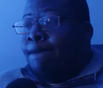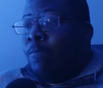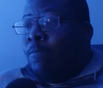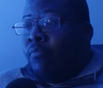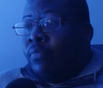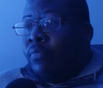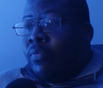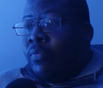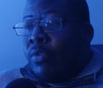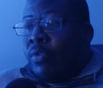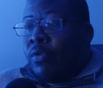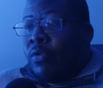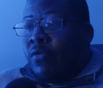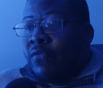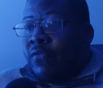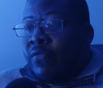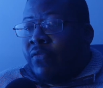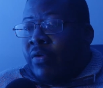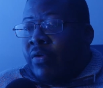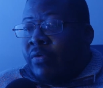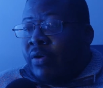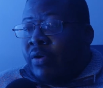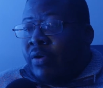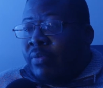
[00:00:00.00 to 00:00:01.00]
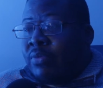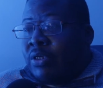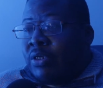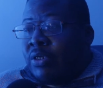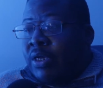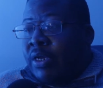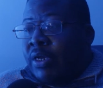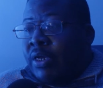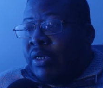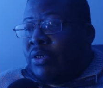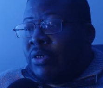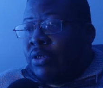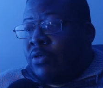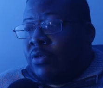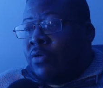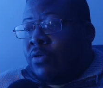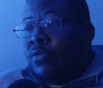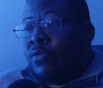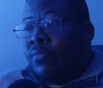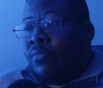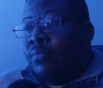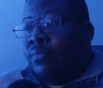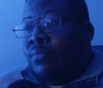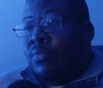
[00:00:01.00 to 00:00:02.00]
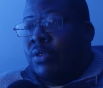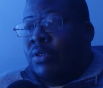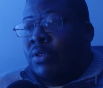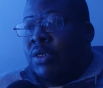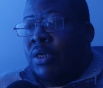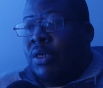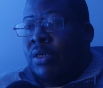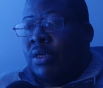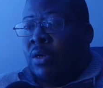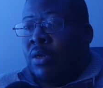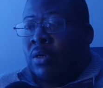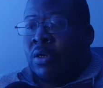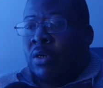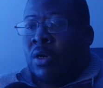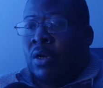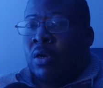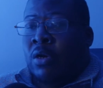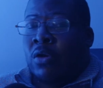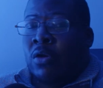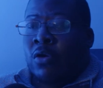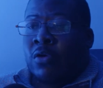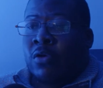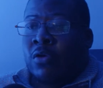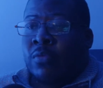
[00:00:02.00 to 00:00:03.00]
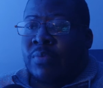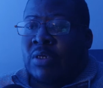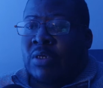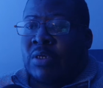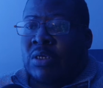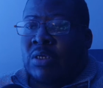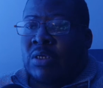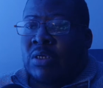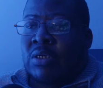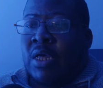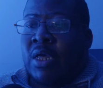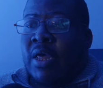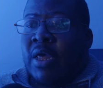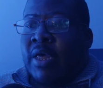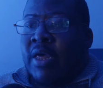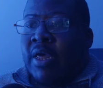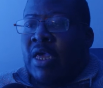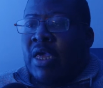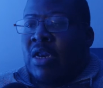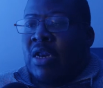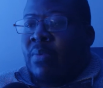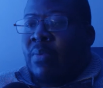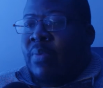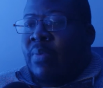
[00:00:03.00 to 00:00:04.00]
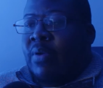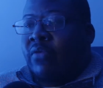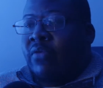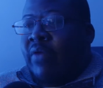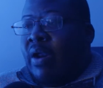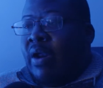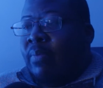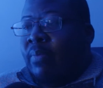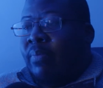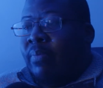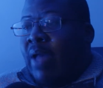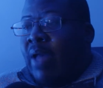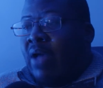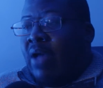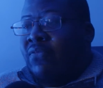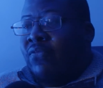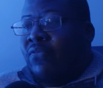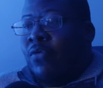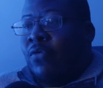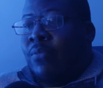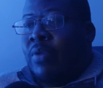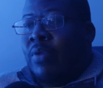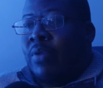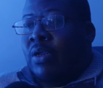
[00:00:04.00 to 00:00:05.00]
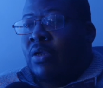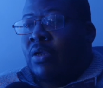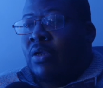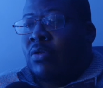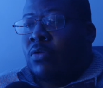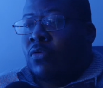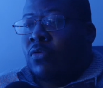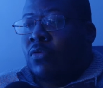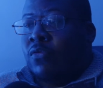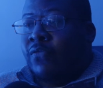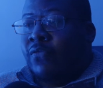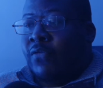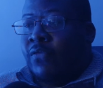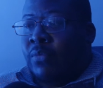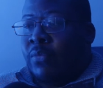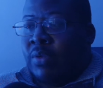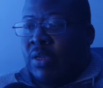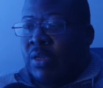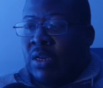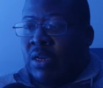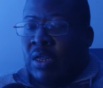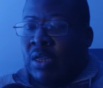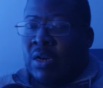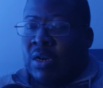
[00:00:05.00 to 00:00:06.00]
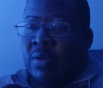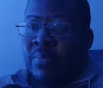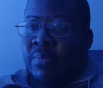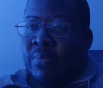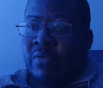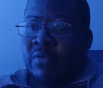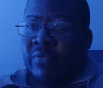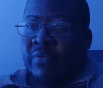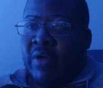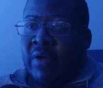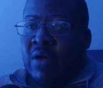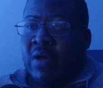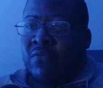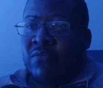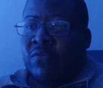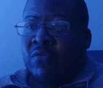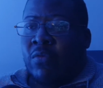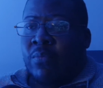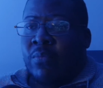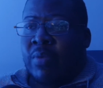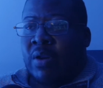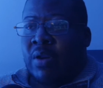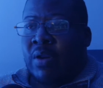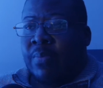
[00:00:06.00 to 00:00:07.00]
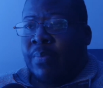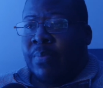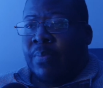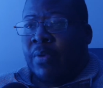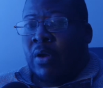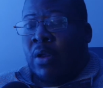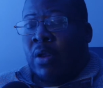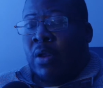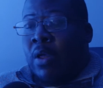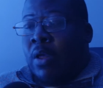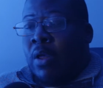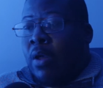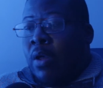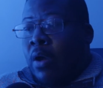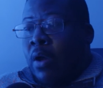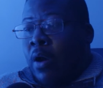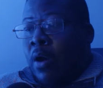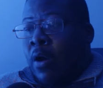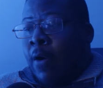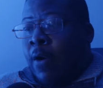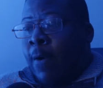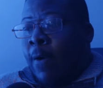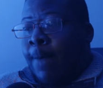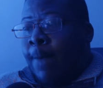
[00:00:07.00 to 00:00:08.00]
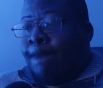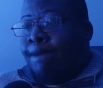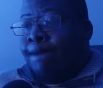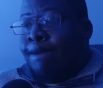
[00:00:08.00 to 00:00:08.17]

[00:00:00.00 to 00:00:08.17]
You feel what I'm saying? So yeah, young Young Herb, he he done been around the block for a minute. You feel me? He he done been around for a minute, but um.